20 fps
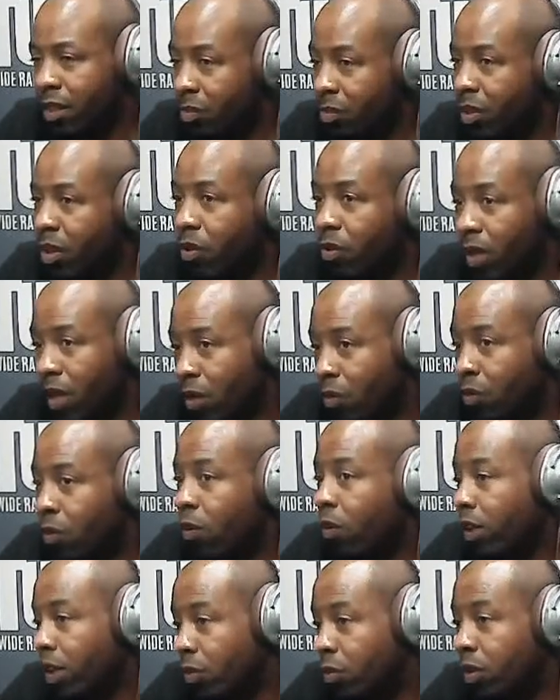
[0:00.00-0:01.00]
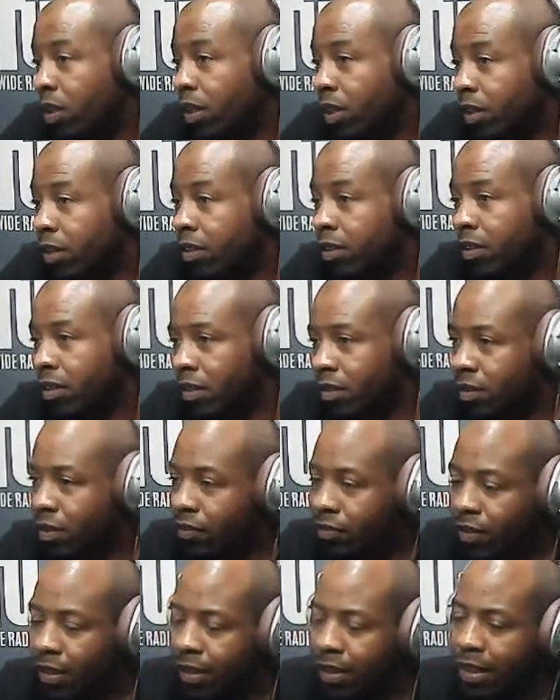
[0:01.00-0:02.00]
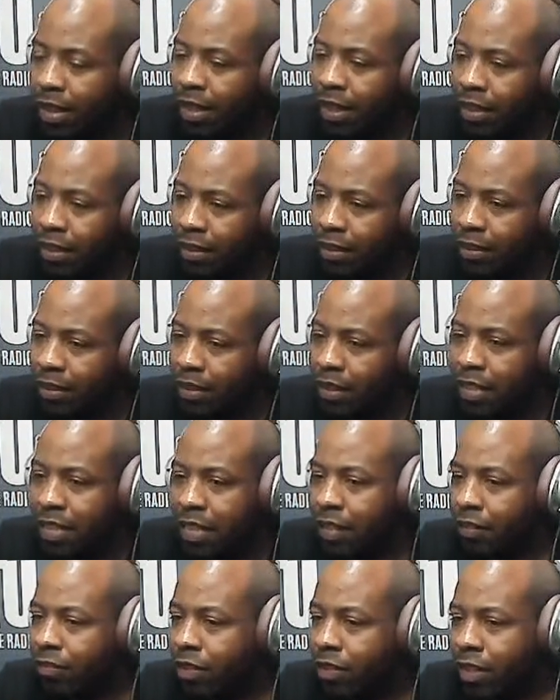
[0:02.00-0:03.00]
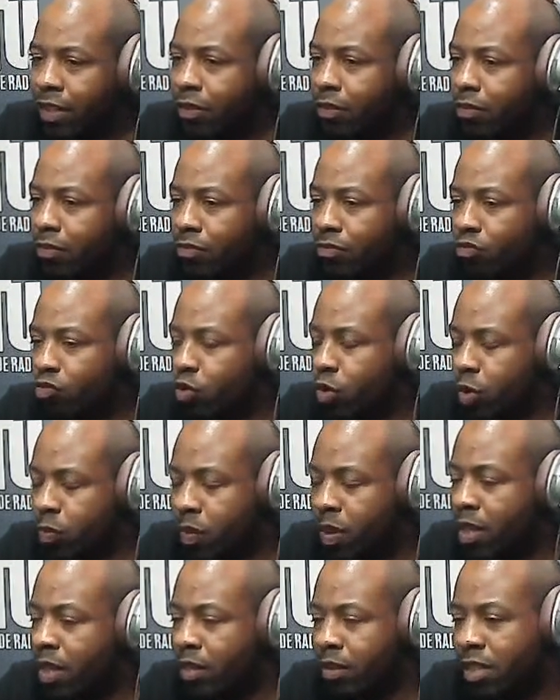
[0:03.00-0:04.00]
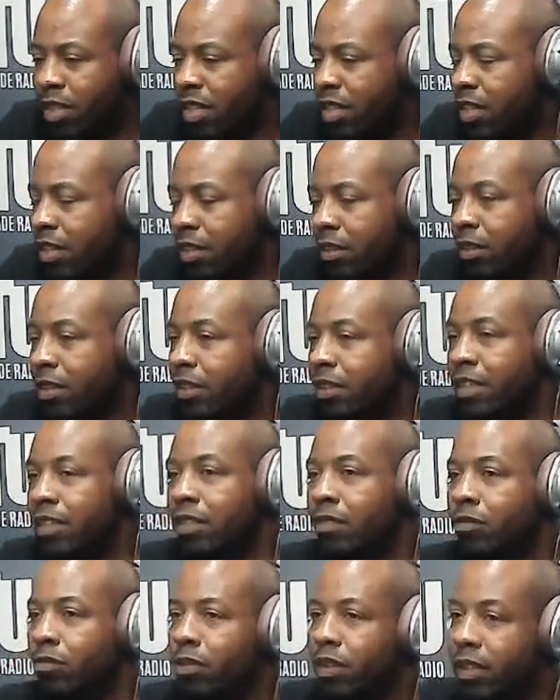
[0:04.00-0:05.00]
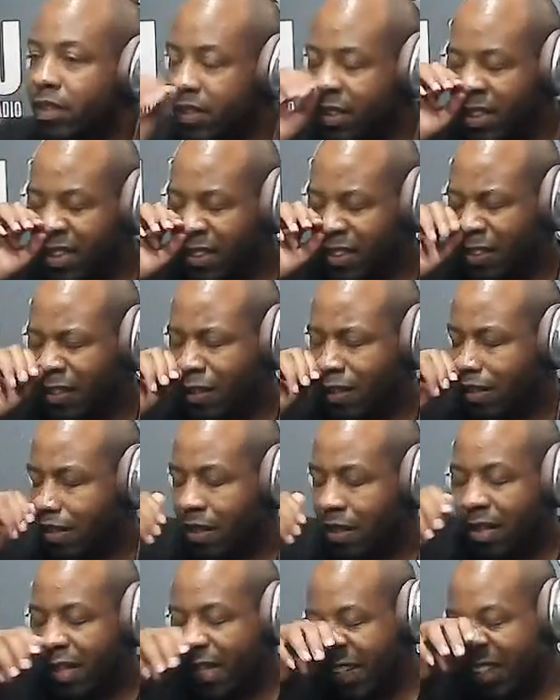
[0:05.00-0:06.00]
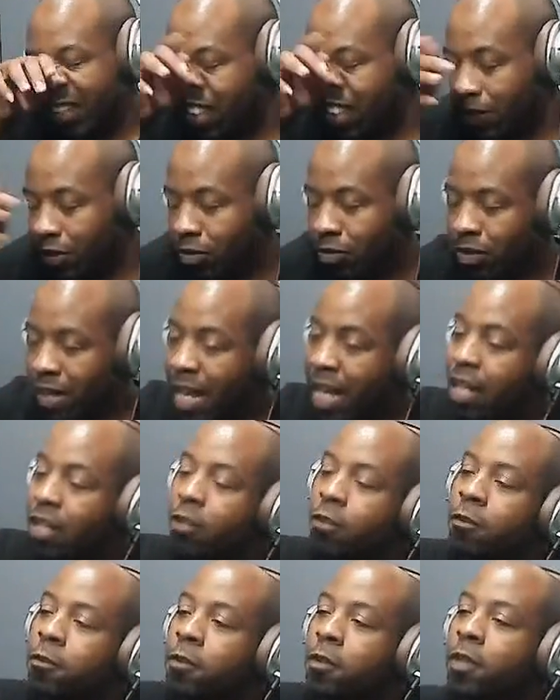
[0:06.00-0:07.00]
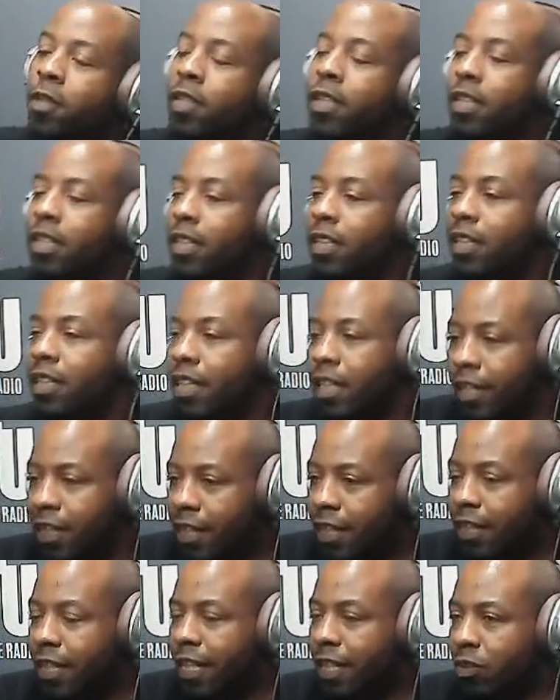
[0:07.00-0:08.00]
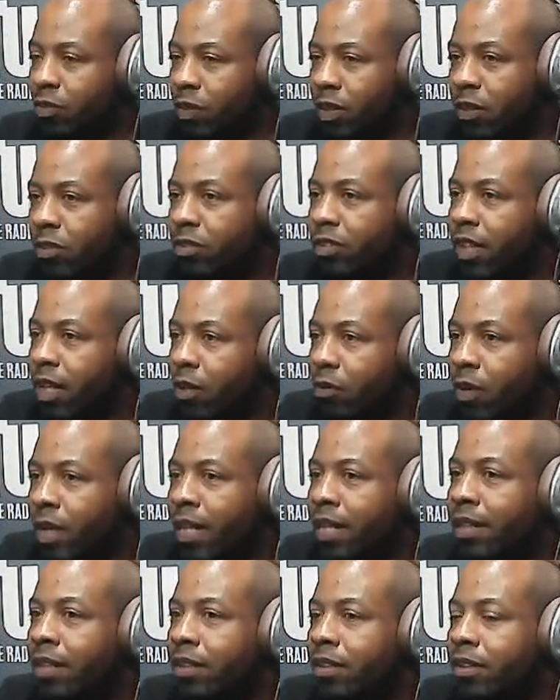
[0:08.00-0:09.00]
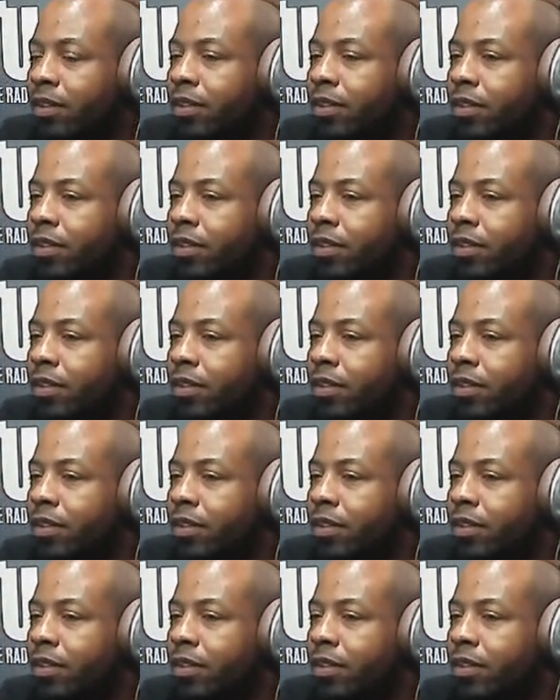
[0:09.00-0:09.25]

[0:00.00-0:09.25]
him know how wrong he was and stuff like that. And he never did respond to nothing because he didn't really see it until now. And then that's when he was like, wow,